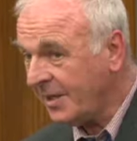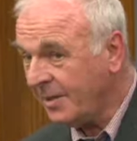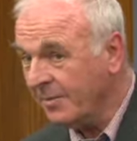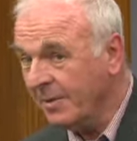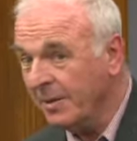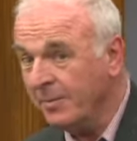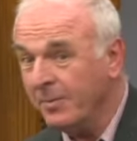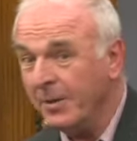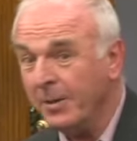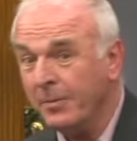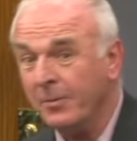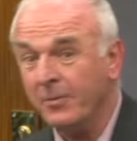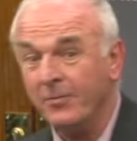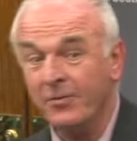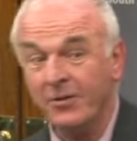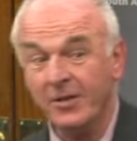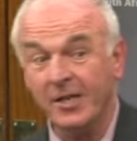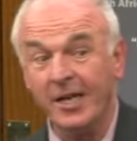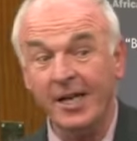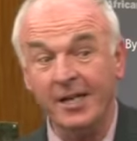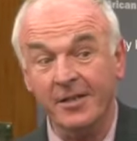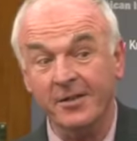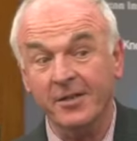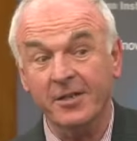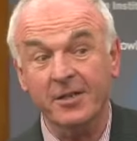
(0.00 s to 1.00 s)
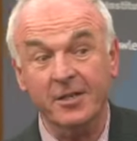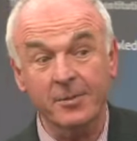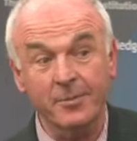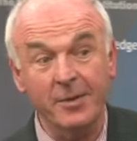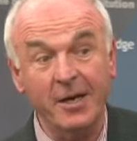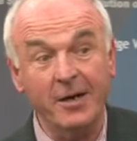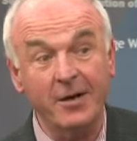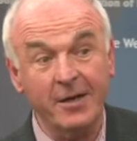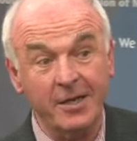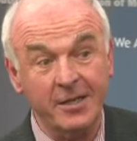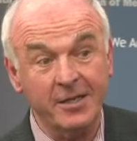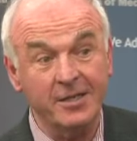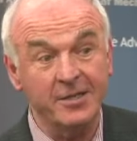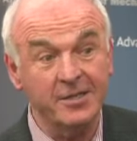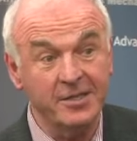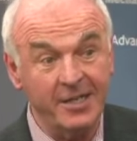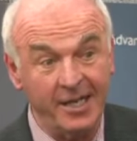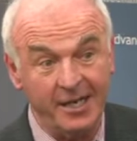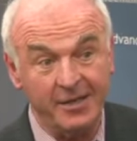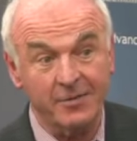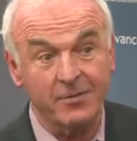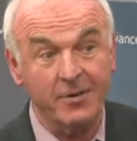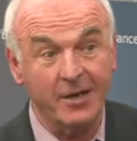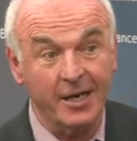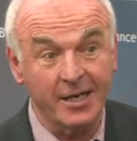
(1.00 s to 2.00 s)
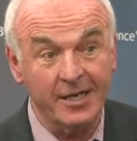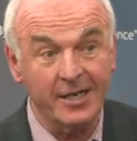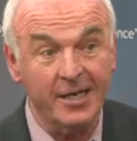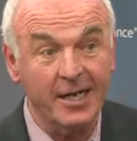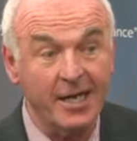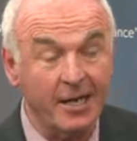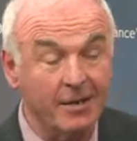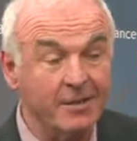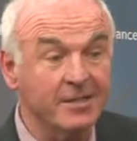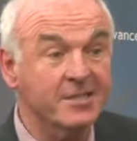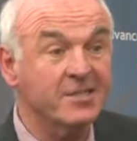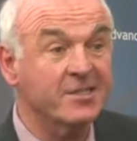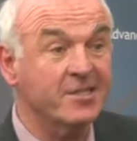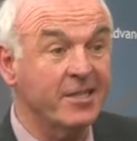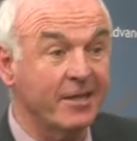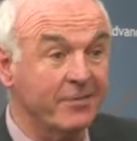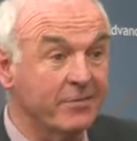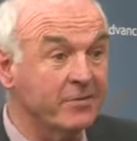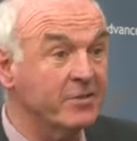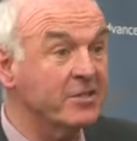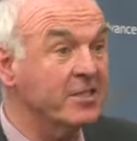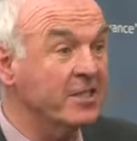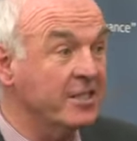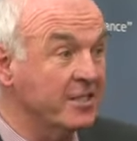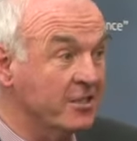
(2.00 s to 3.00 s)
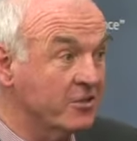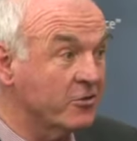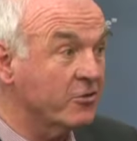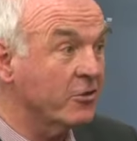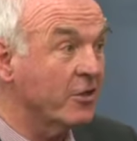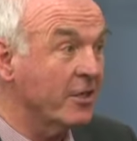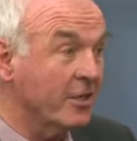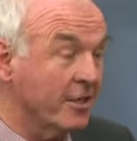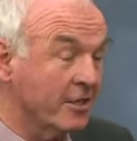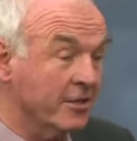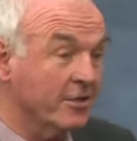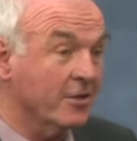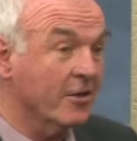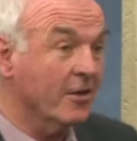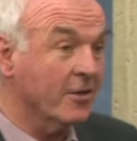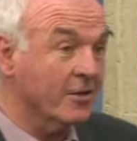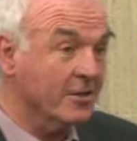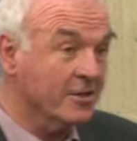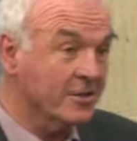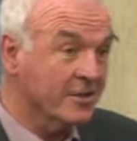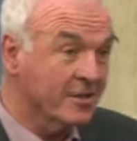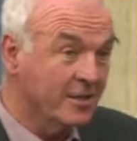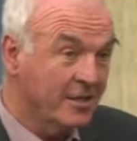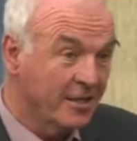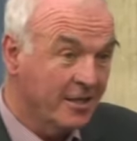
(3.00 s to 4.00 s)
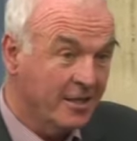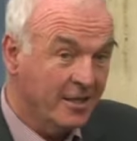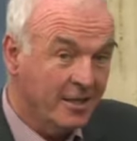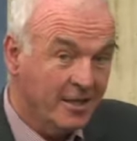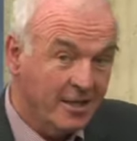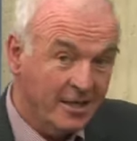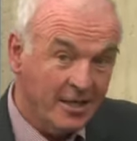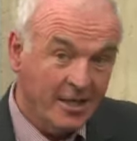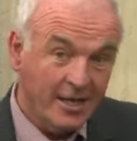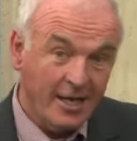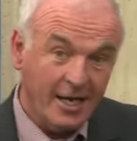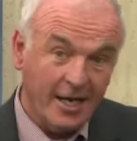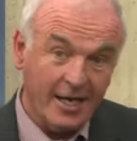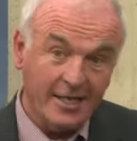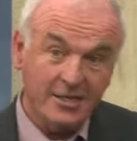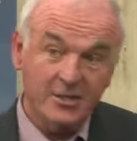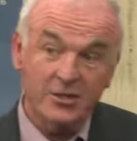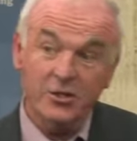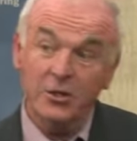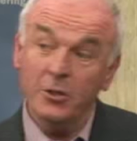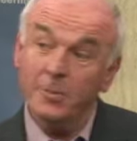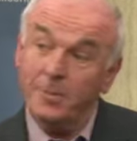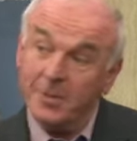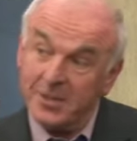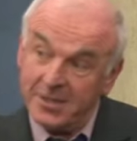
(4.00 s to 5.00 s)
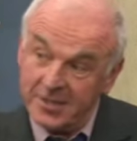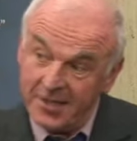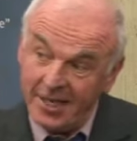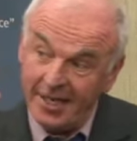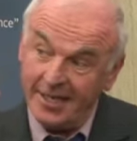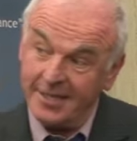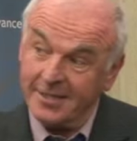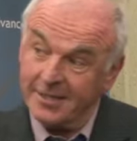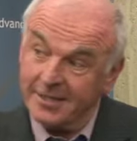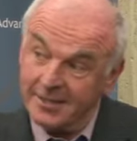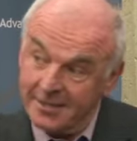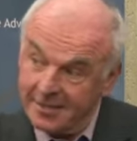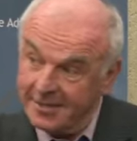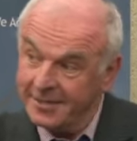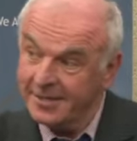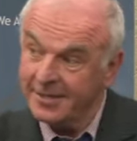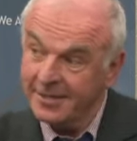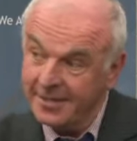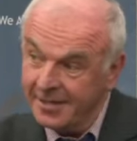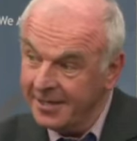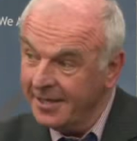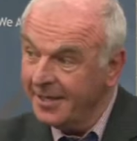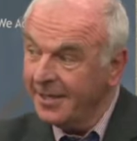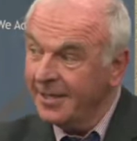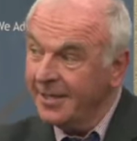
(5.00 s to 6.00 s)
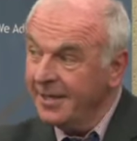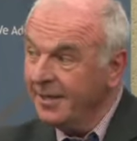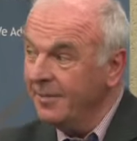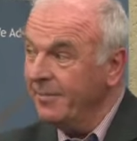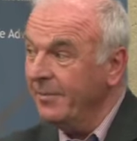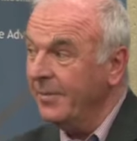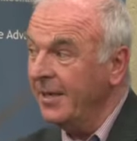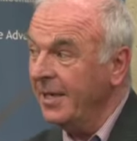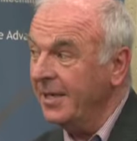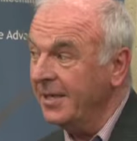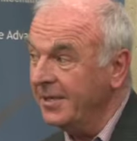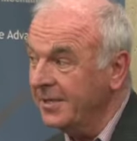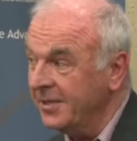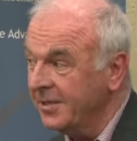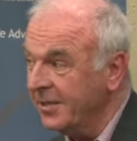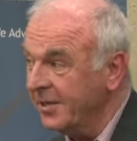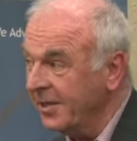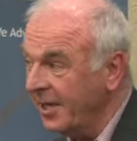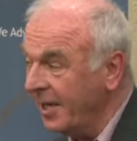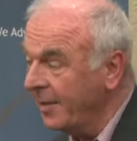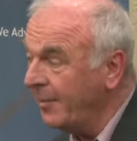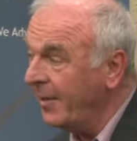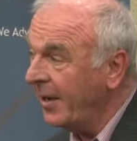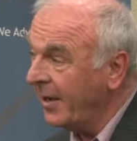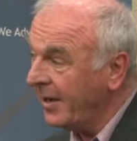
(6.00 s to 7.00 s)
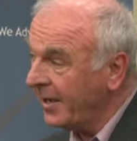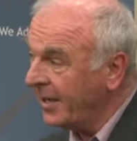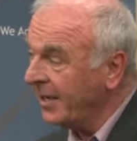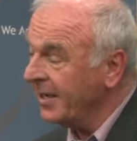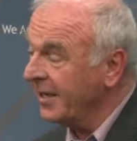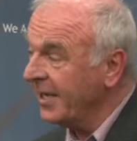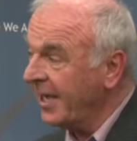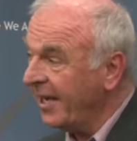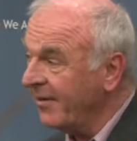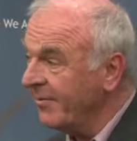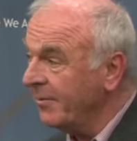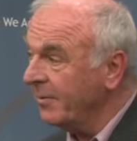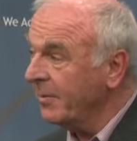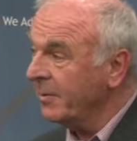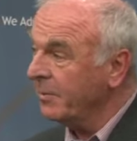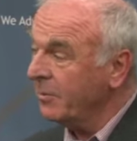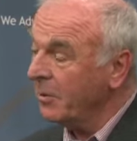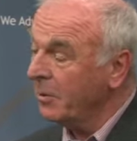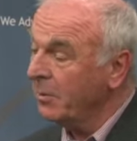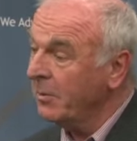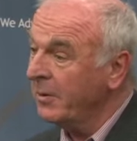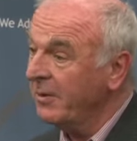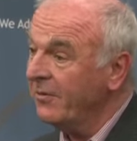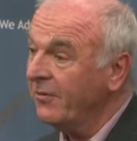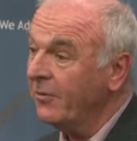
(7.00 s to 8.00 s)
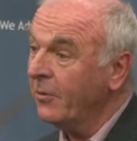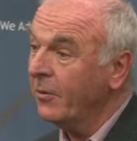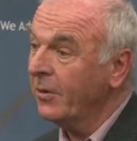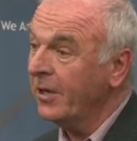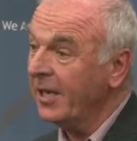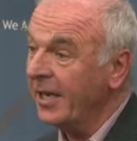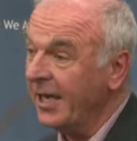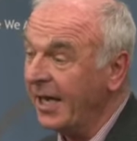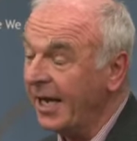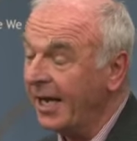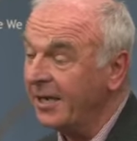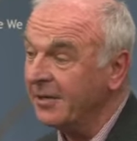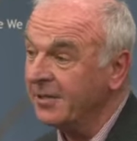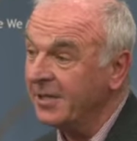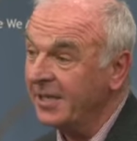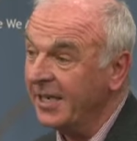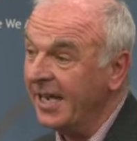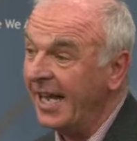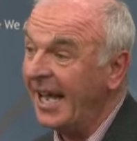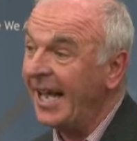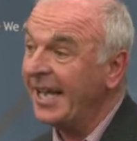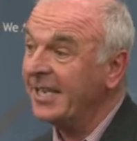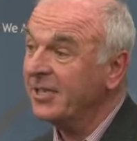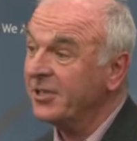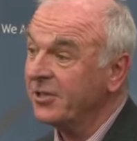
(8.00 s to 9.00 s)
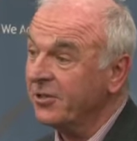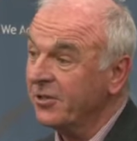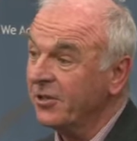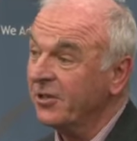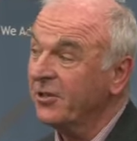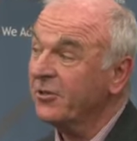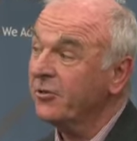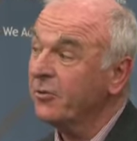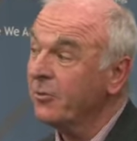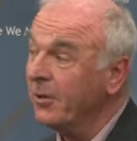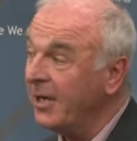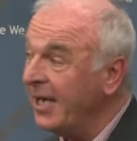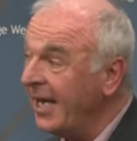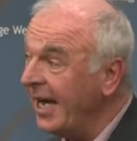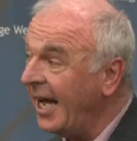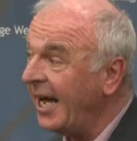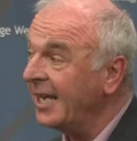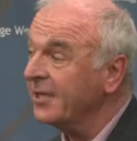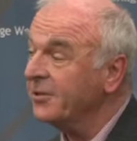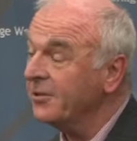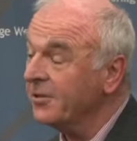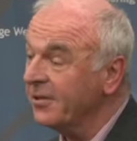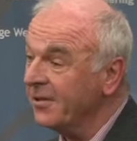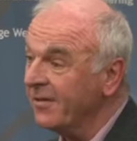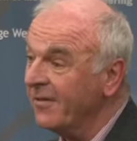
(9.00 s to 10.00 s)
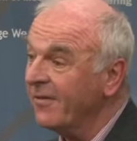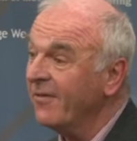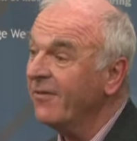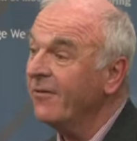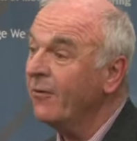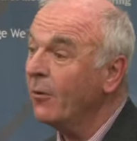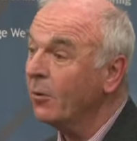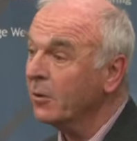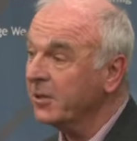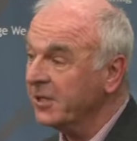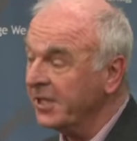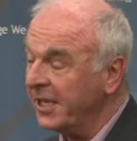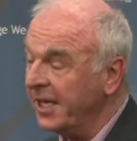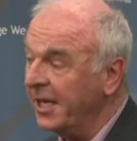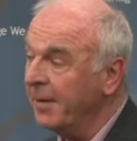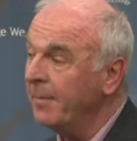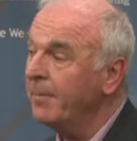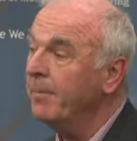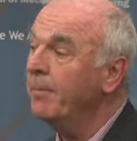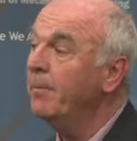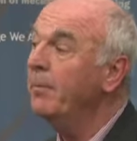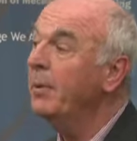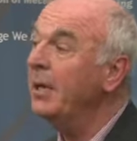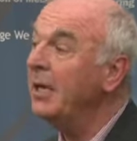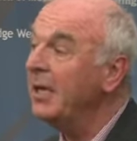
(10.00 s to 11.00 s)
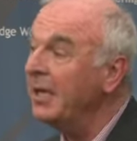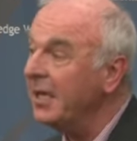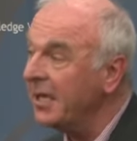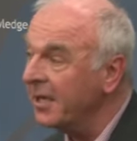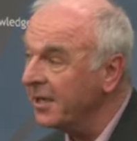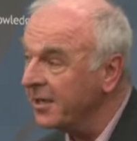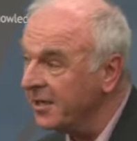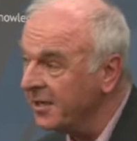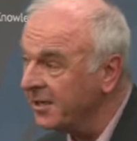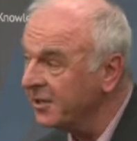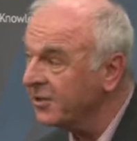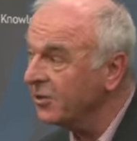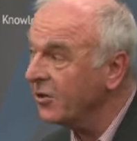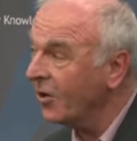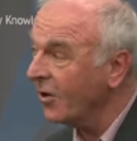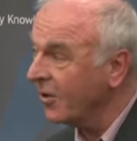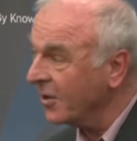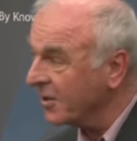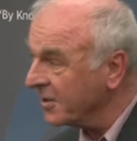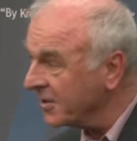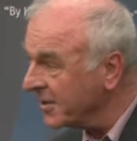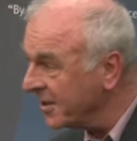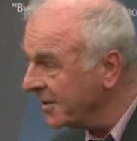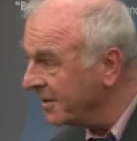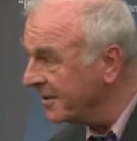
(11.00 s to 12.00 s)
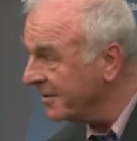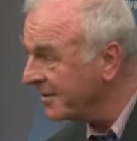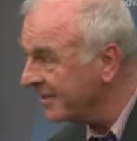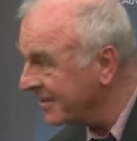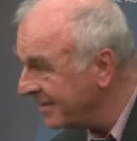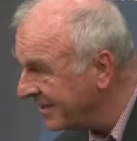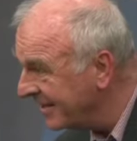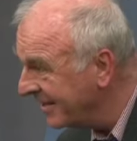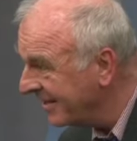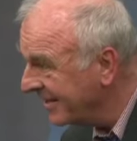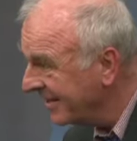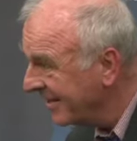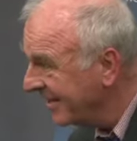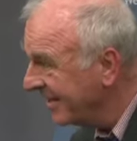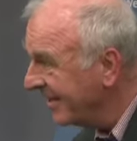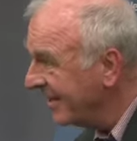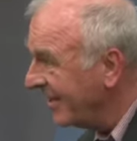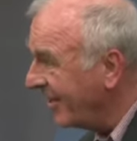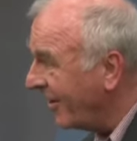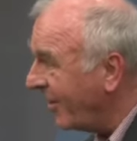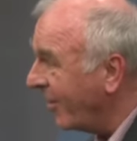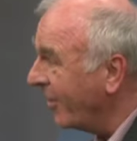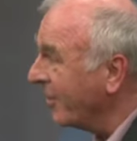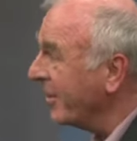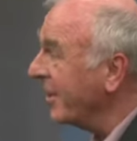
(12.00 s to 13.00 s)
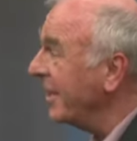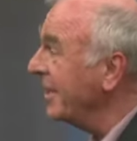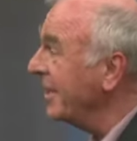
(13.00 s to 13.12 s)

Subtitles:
I mean, people forget that American debt right now is $17 trillion, and 2% means that the American government will be forking out an extra $340 billion on